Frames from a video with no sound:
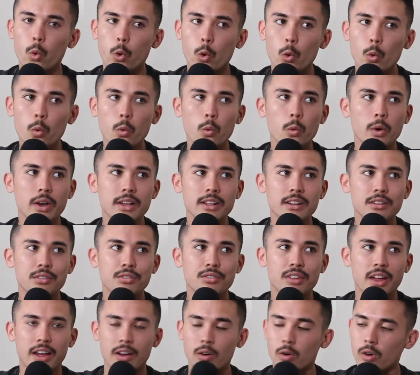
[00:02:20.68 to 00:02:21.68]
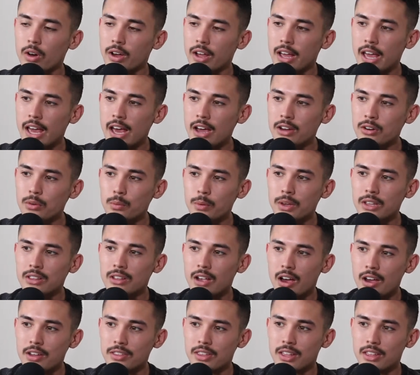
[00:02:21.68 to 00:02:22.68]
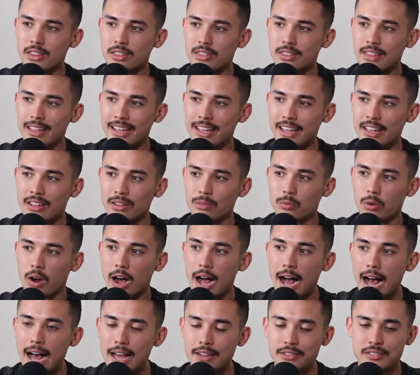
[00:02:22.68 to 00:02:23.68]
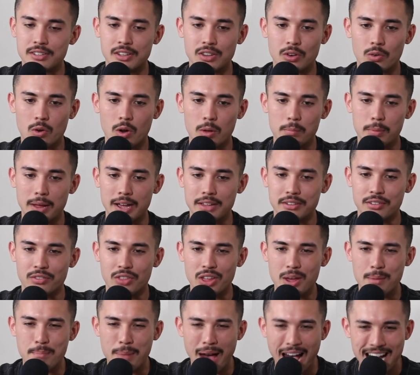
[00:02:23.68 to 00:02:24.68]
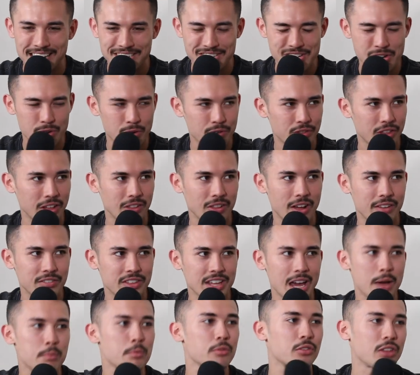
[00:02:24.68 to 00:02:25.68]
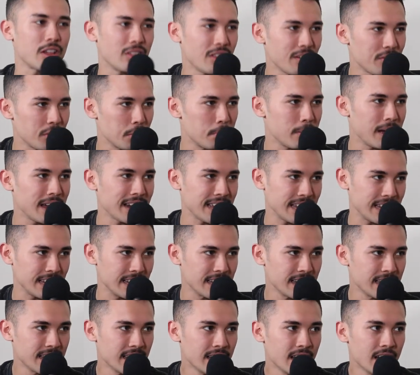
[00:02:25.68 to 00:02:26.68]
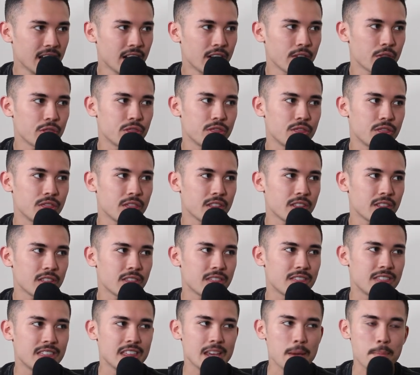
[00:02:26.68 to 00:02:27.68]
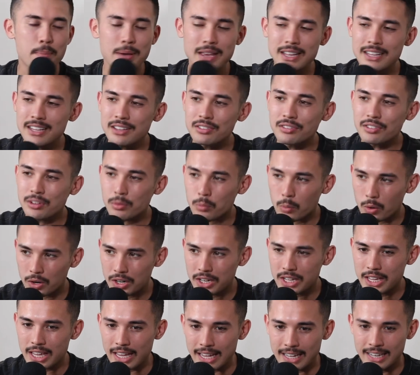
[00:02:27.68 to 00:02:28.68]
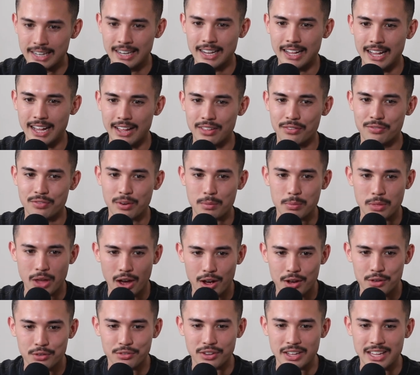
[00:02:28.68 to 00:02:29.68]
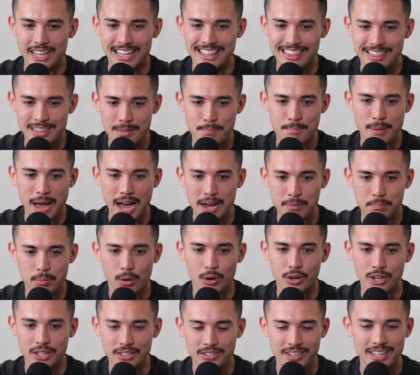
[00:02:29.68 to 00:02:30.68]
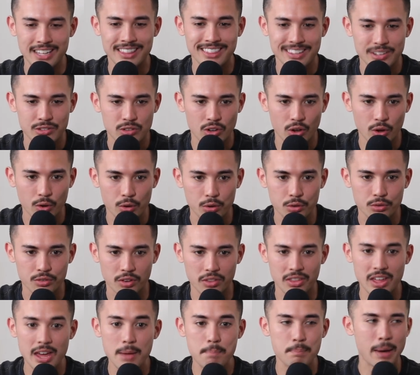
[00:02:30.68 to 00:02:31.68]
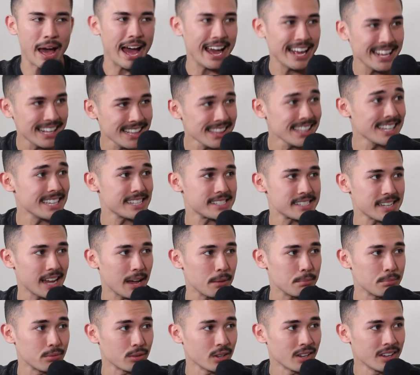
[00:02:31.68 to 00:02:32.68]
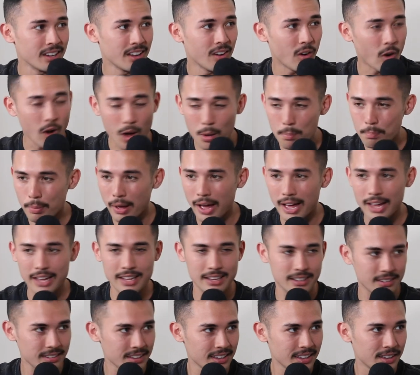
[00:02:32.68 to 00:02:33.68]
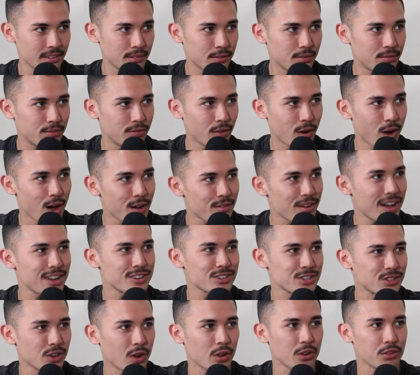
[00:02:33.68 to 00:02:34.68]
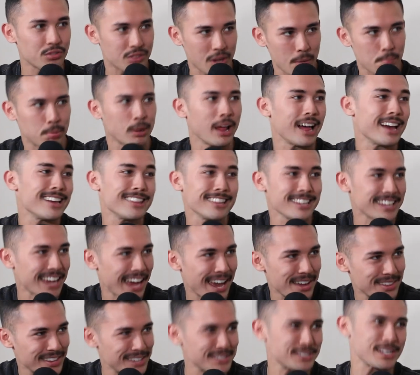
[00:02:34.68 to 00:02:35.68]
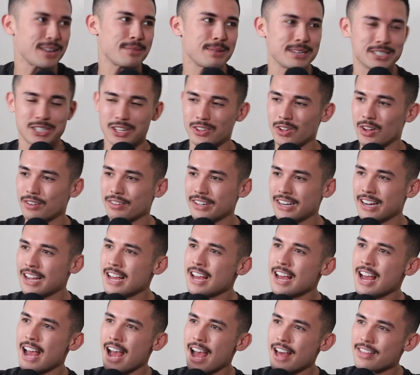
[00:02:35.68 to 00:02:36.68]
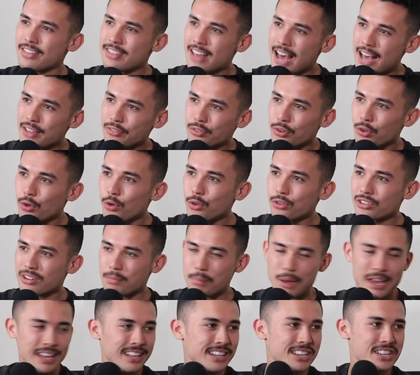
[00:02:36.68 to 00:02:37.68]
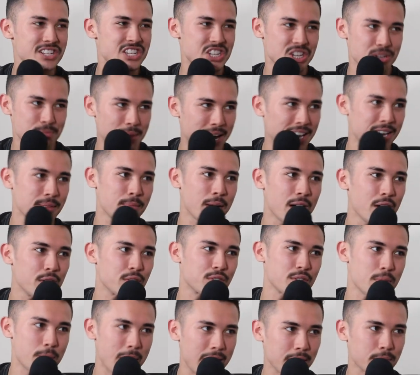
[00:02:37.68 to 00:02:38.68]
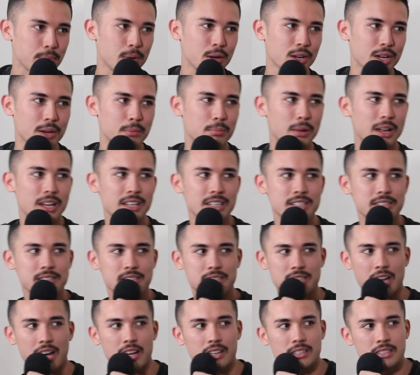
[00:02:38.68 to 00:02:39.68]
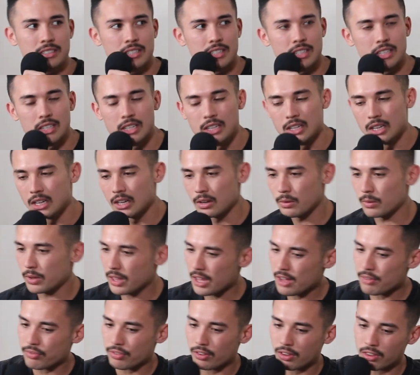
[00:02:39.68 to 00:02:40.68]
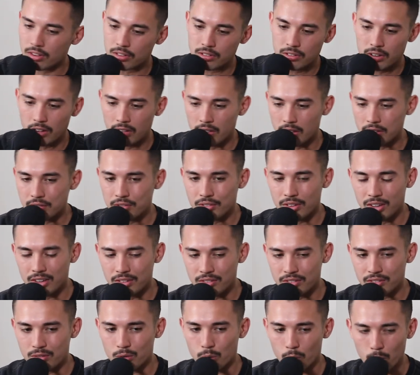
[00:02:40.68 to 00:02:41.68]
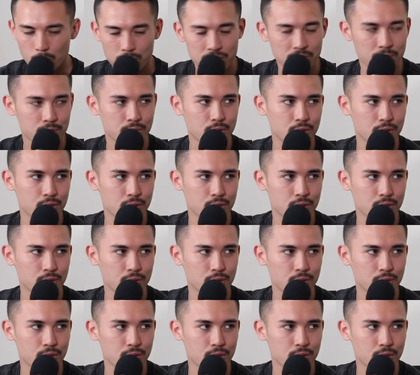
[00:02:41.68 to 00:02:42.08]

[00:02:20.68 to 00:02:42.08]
Who are we to say, or how do we know that their heart's in the right place, if they're passionate or if they love the game or if they love the money? No, greedy. The opinions you want to get are from those in the back pockets, in the twos. They're paying their subs. Yep. I pay five hundred dollars to play the game. That's how much I love it. Yep. And that's whose opinion should matter most, the exactly. back pocket players. So exactly. without further ado, let's let's talk some